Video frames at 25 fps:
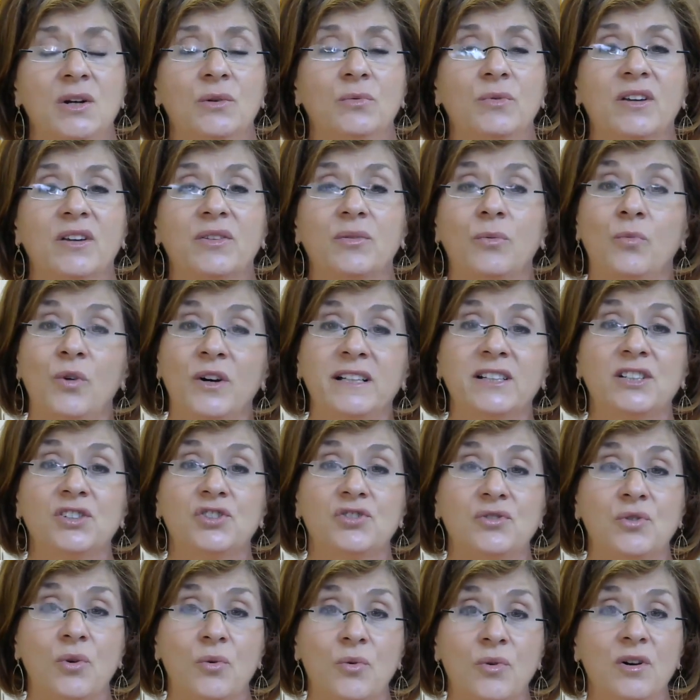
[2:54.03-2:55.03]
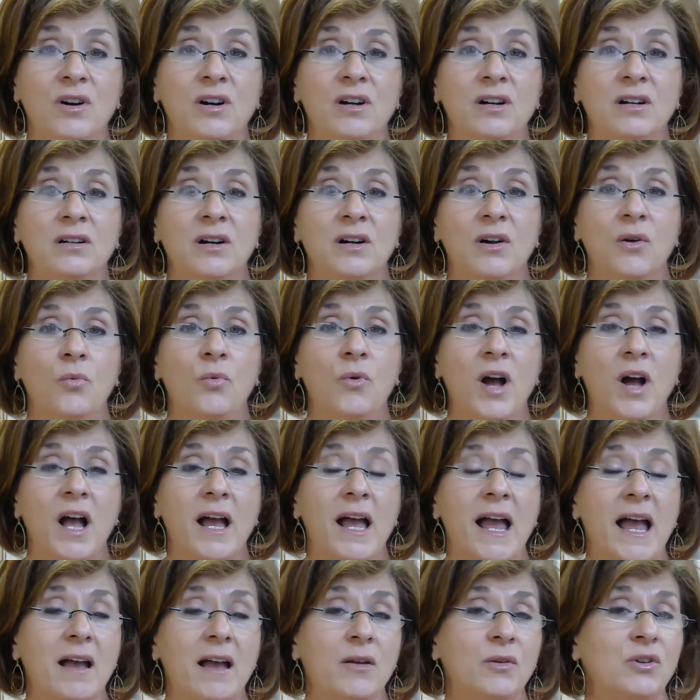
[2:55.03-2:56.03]
with what
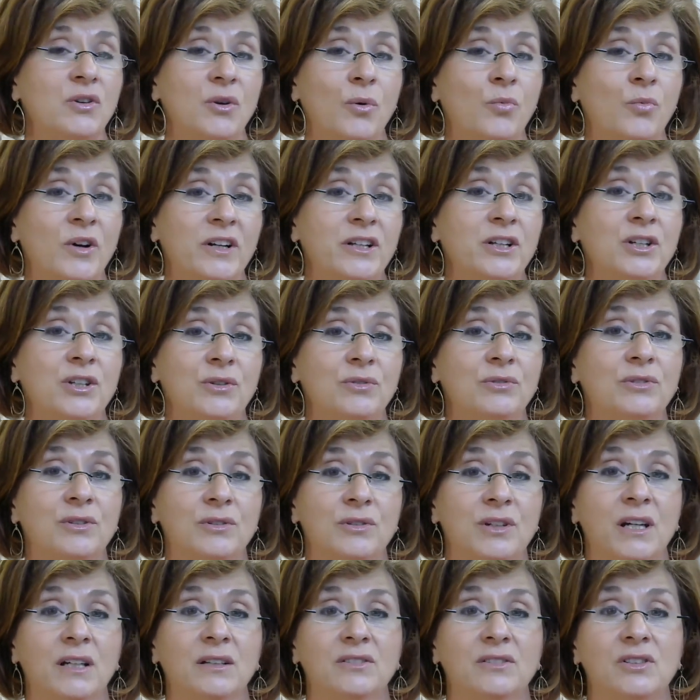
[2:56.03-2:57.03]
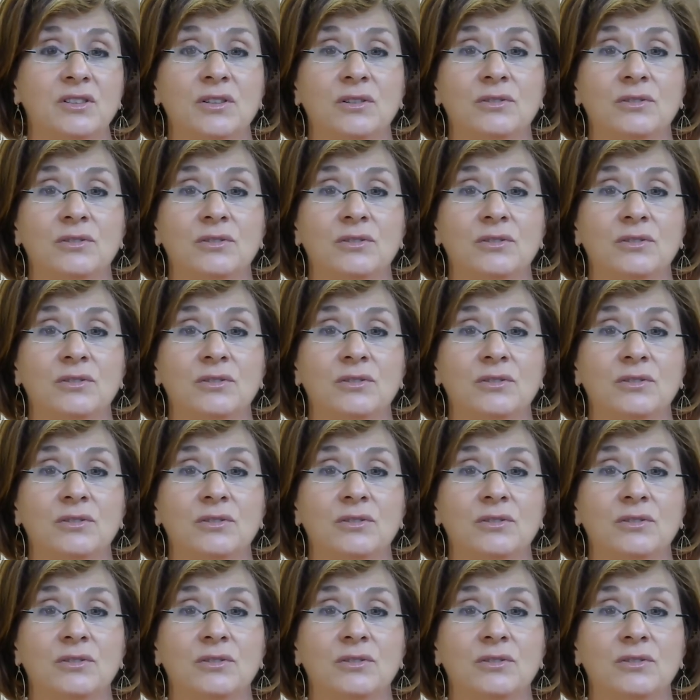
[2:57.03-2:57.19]
are you doing